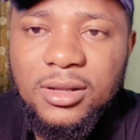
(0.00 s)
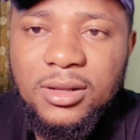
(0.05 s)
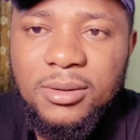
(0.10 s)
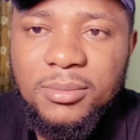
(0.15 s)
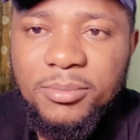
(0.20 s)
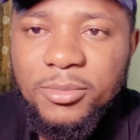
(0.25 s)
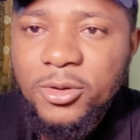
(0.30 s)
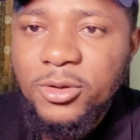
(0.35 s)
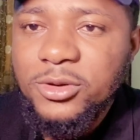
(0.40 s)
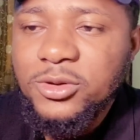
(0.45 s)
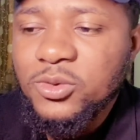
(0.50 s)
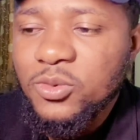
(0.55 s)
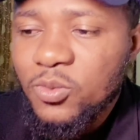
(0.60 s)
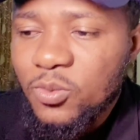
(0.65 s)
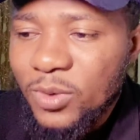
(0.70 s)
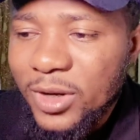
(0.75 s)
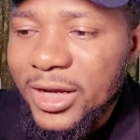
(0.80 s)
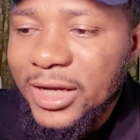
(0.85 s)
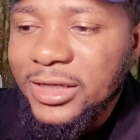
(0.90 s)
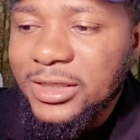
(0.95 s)
But
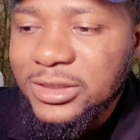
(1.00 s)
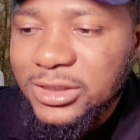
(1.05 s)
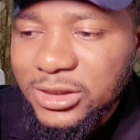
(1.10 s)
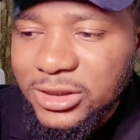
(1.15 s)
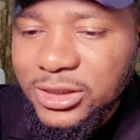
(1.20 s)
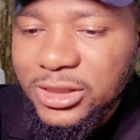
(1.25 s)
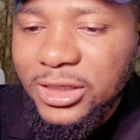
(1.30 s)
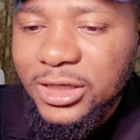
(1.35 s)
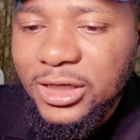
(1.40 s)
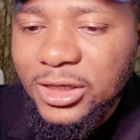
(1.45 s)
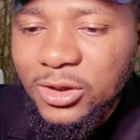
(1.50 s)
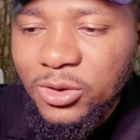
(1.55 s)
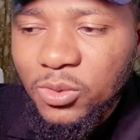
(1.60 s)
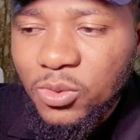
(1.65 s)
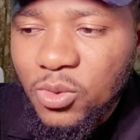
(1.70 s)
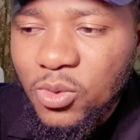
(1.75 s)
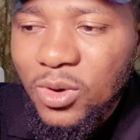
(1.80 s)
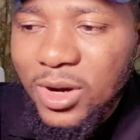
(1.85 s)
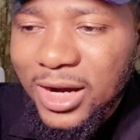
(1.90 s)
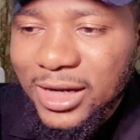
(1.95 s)
when she
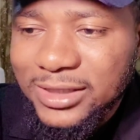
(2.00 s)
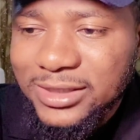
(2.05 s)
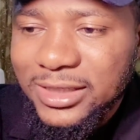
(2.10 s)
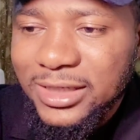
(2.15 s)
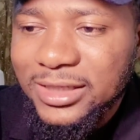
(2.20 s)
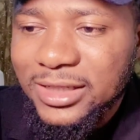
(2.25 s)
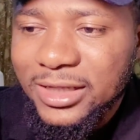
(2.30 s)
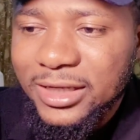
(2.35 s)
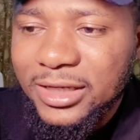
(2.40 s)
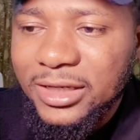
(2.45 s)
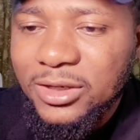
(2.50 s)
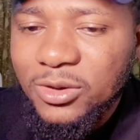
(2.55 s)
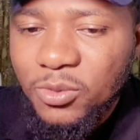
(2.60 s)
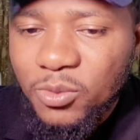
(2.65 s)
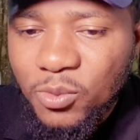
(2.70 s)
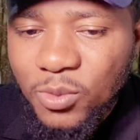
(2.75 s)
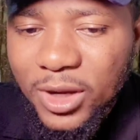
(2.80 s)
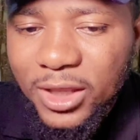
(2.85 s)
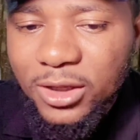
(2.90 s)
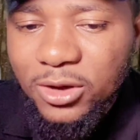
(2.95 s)
wholeheartedly
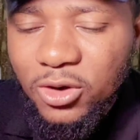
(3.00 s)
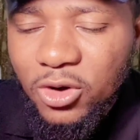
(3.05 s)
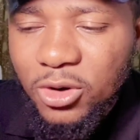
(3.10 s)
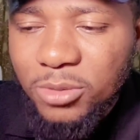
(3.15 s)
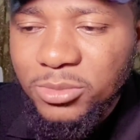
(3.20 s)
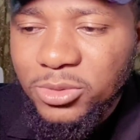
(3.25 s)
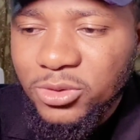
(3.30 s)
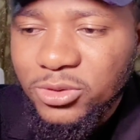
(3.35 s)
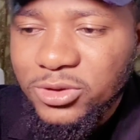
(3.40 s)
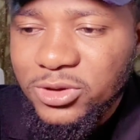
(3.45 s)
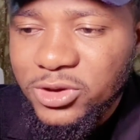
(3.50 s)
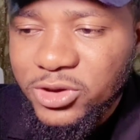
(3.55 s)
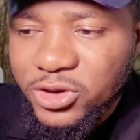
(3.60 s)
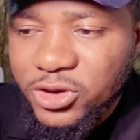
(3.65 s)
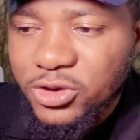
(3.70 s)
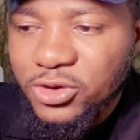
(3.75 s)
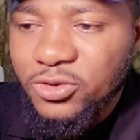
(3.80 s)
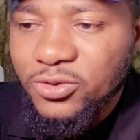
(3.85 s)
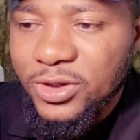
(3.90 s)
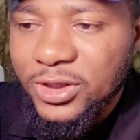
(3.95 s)
welcomed those
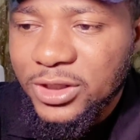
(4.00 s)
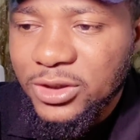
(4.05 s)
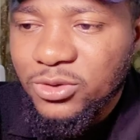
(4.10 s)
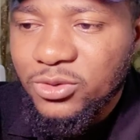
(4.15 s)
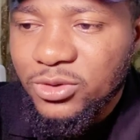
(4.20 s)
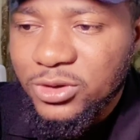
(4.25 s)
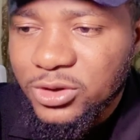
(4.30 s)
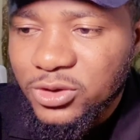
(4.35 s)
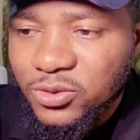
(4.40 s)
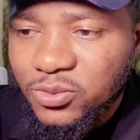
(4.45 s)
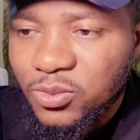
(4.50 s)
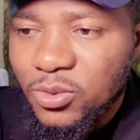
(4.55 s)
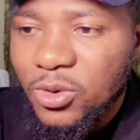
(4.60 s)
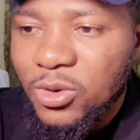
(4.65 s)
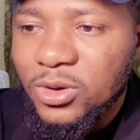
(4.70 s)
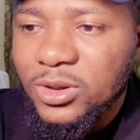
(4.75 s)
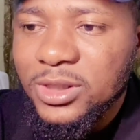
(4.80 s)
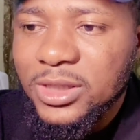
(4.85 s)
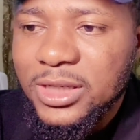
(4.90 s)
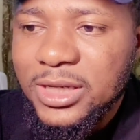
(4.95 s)
children into this
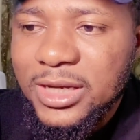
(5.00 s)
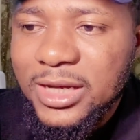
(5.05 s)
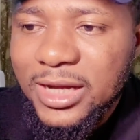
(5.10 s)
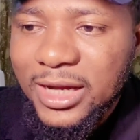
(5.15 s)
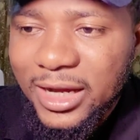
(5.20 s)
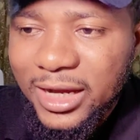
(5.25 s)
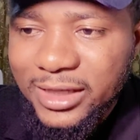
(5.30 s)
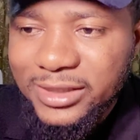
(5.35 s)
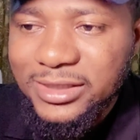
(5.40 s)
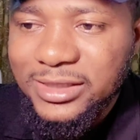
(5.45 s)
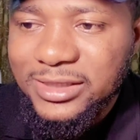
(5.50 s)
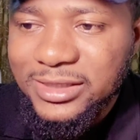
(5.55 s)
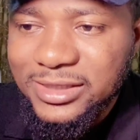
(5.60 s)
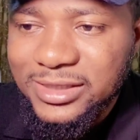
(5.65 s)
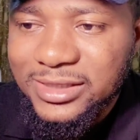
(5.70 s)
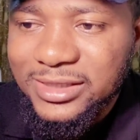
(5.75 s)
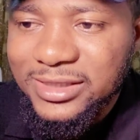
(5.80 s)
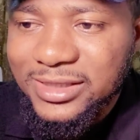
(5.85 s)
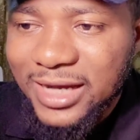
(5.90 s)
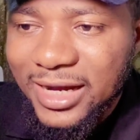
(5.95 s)
world and she
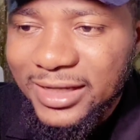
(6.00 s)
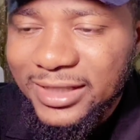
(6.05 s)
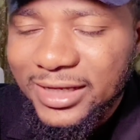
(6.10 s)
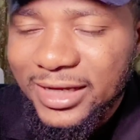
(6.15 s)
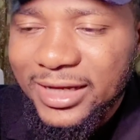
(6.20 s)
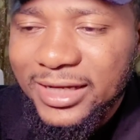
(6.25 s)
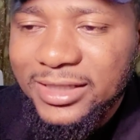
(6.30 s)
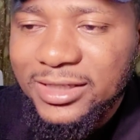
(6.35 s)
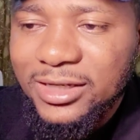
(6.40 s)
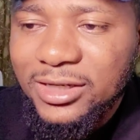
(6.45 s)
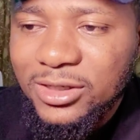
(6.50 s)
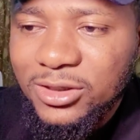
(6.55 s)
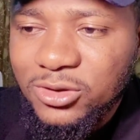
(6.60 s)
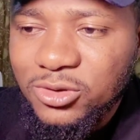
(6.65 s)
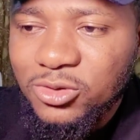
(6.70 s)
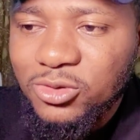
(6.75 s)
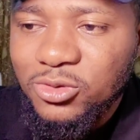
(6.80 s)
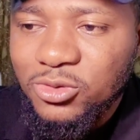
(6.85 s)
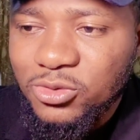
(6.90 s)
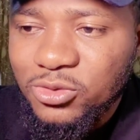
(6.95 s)
decided
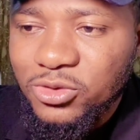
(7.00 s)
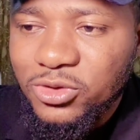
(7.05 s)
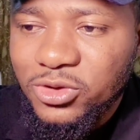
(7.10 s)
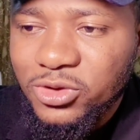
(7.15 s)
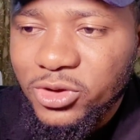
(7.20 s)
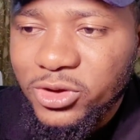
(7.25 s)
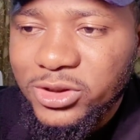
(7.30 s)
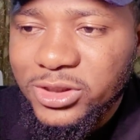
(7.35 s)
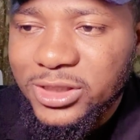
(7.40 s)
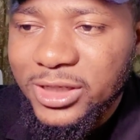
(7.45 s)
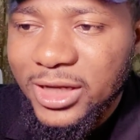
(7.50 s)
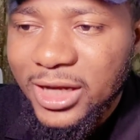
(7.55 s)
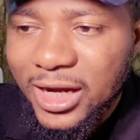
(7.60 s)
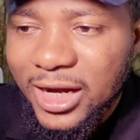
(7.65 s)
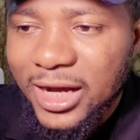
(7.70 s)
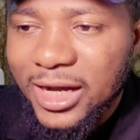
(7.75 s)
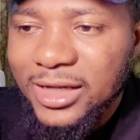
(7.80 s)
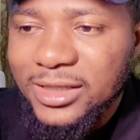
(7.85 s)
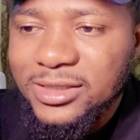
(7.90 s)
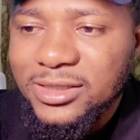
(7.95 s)
to do such a
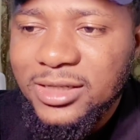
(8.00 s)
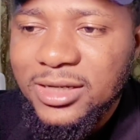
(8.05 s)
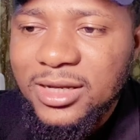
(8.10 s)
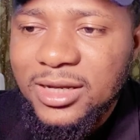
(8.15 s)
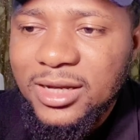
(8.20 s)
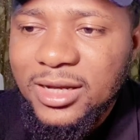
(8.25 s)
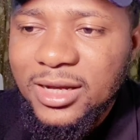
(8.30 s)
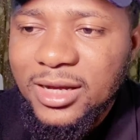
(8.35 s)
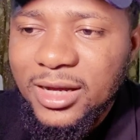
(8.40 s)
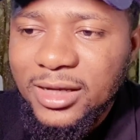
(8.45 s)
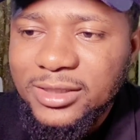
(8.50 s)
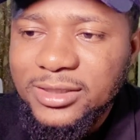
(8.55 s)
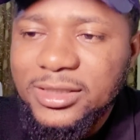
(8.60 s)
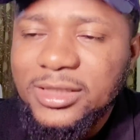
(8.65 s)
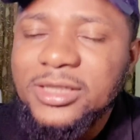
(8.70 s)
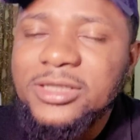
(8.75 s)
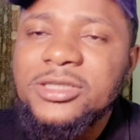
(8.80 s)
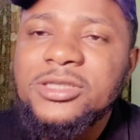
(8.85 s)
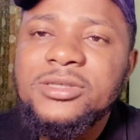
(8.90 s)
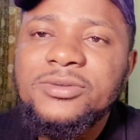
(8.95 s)
act, I
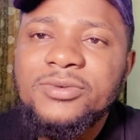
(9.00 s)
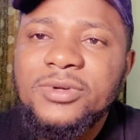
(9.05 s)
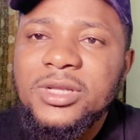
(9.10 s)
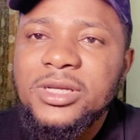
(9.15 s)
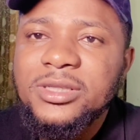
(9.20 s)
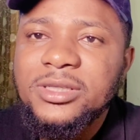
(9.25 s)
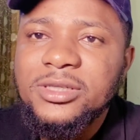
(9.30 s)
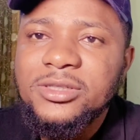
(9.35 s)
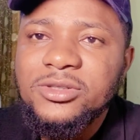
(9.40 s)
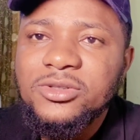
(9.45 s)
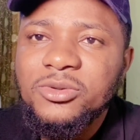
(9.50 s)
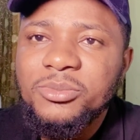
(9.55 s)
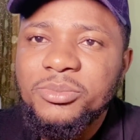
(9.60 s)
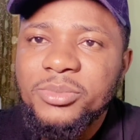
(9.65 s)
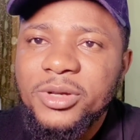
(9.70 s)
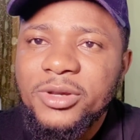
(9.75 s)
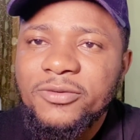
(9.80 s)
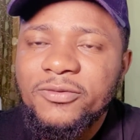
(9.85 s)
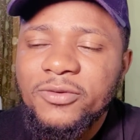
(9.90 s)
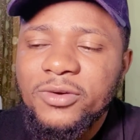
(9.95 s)
think she really needs to
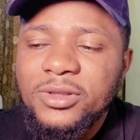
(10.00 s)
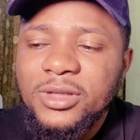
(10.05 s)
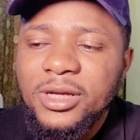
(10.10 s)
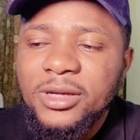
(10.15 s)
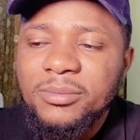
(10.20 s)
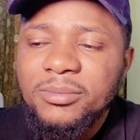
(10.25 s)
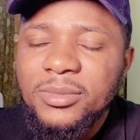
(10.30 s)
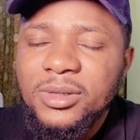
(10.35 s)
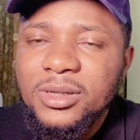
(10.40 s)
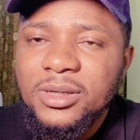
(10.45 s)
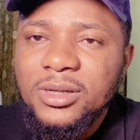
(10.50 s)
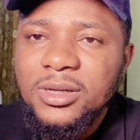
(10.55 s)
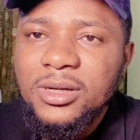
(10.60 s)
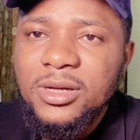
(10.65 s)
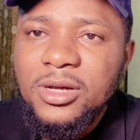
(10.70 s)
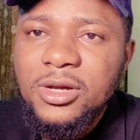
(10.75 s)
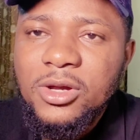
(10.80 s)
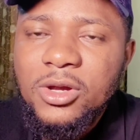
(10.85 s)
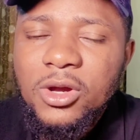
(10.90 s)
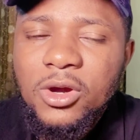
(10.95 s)
pay for them.
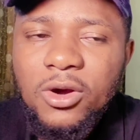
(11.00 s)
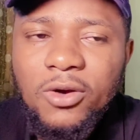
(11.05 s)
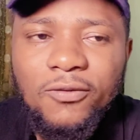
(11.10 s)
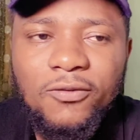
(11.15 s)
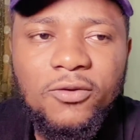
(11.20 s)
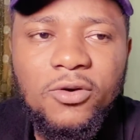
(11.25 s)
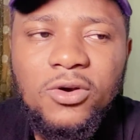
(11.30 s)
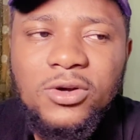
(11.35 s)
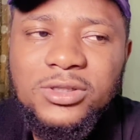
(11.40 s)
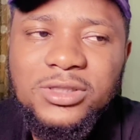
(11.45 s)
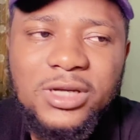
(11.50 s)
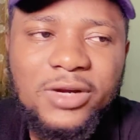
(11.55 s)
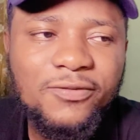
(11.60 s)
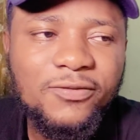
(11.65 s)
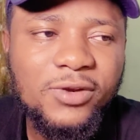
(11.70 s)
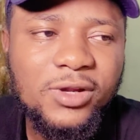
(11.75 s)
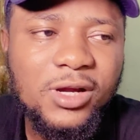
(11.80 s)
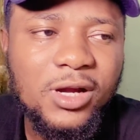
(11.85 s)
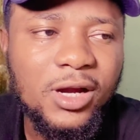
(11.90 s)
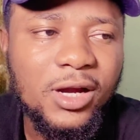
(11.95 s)
Of course,
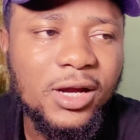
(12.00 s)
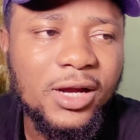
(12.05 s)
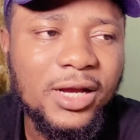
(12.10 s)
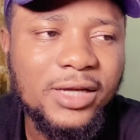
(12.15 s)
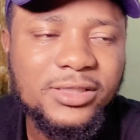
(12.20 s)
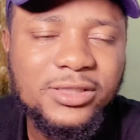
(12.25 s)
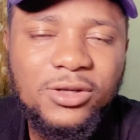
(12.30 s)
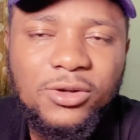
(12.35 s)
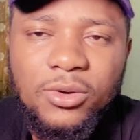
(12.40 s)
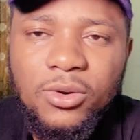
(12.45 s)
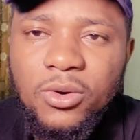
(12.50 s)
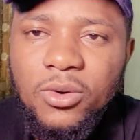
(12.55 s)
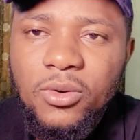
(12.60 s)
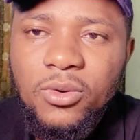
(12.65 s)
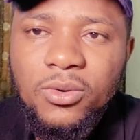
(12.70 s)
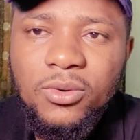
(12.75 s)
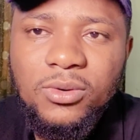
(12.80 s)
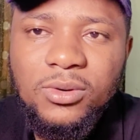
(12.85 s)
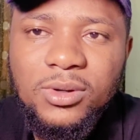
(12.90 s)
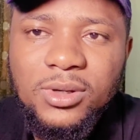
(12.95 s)
Africa as a
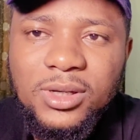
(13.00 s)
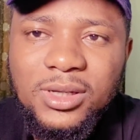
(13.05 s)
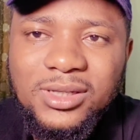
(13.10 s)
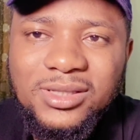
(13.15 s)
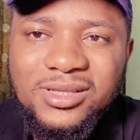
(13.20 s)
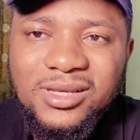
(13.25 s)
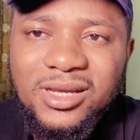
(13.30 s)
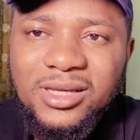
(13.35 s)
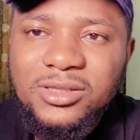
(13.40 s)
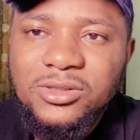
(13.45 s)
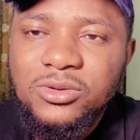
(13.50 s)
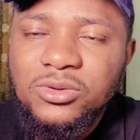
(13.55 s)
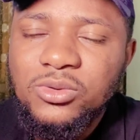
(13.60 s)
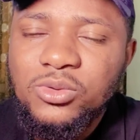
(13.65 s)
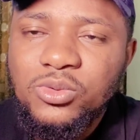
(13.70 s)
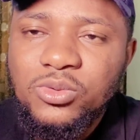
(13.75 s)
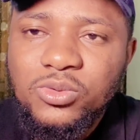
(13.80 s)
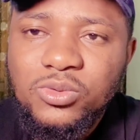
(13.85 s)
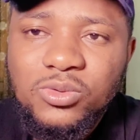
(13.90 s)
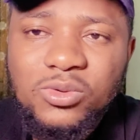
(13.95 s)
whole, there's
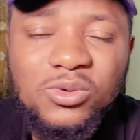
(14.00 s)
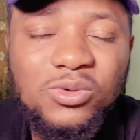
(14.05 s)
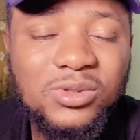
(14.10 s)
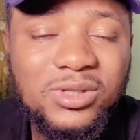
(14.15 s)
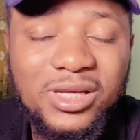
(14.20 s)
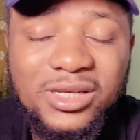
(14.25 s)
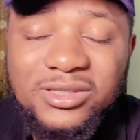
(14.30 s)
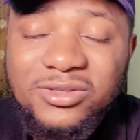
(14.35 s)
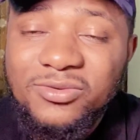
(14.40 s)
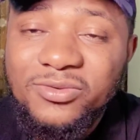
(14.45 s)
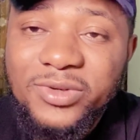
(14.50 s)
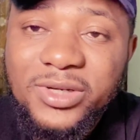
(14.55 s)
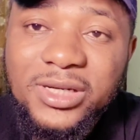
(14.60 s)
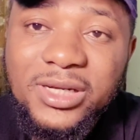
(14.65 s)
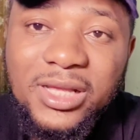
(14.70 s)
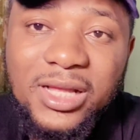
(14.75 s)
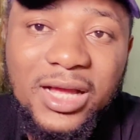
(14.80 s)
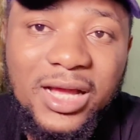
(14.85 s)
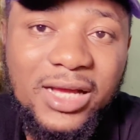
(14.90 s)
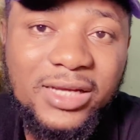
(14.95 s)

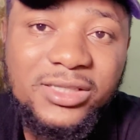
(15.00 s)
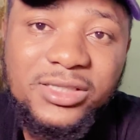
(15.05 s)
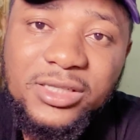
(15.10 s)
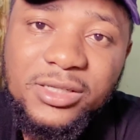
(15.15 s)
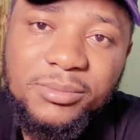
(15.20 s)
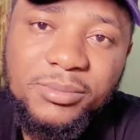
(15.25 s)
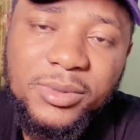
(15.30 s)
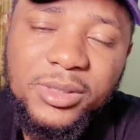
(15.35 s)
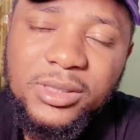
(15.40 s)
real hardship,